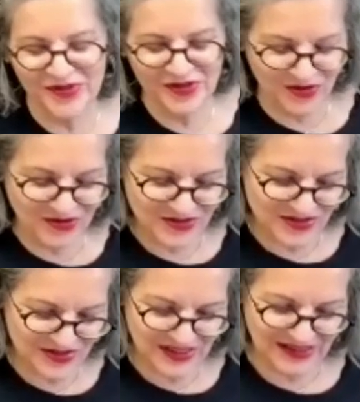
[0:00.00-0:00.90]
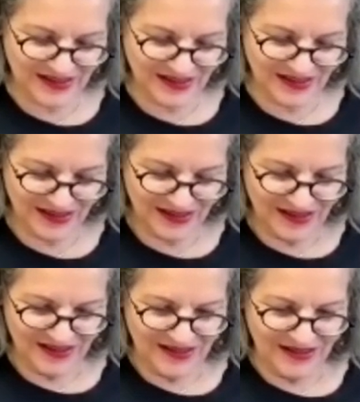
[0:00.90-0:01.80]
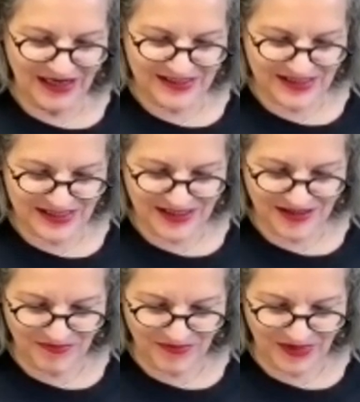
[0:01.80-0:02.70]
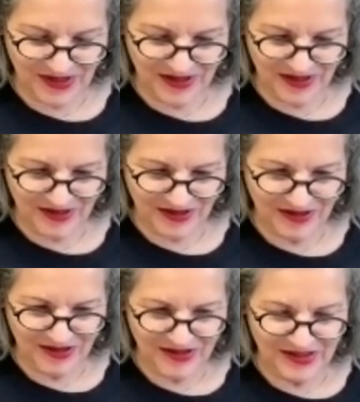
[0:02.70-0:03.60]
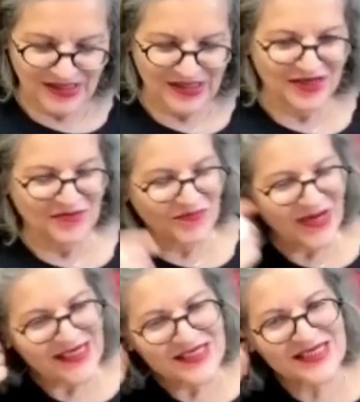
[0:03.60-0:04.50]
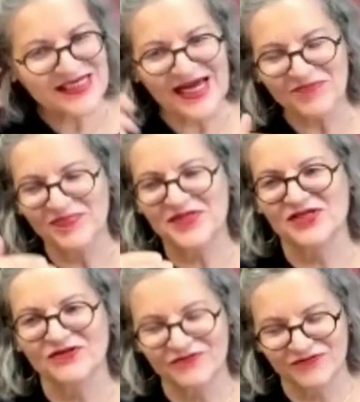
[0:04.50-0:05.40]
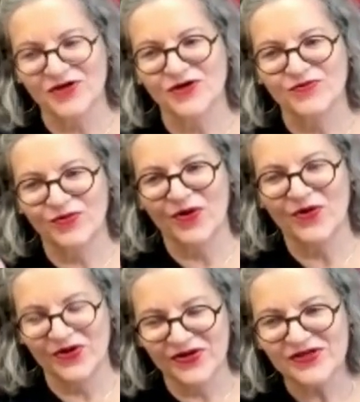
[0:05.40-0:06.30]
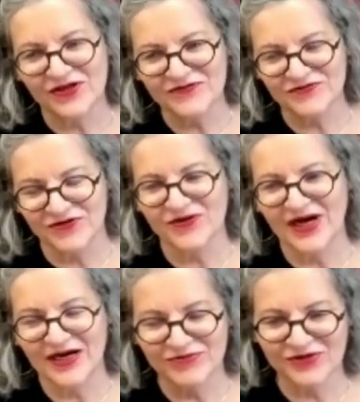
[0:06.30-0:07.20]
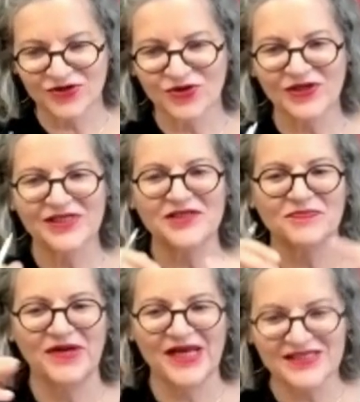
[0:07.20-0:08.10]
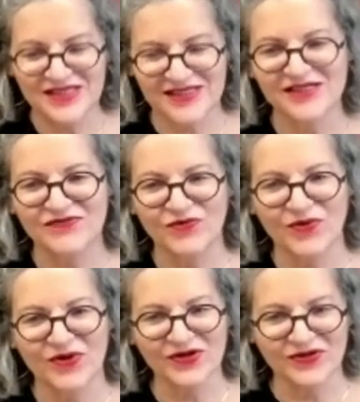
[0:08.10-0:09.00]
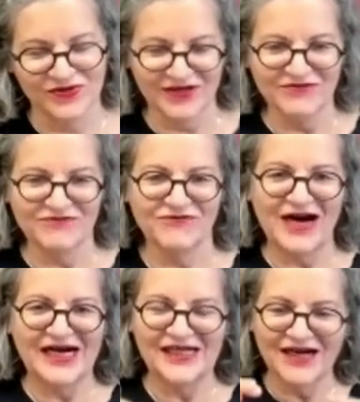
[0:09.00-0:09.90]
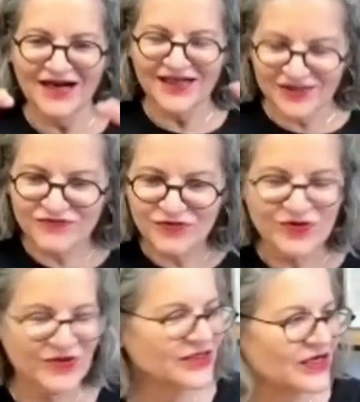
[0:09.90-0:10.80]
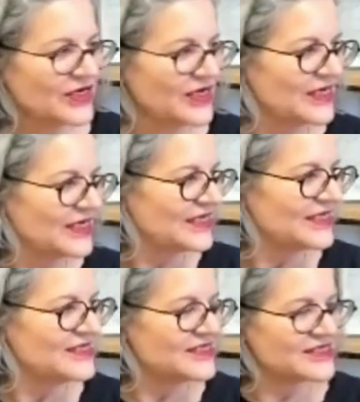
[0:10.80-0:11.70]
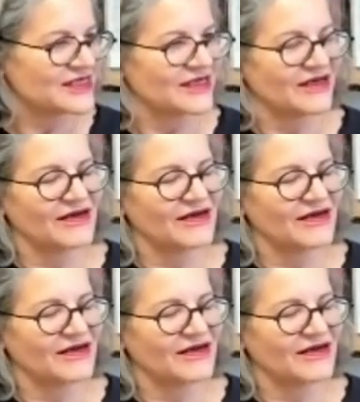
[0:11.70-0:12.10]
because I think many steps of your work, of your, I would call it plastic work or fine art work, is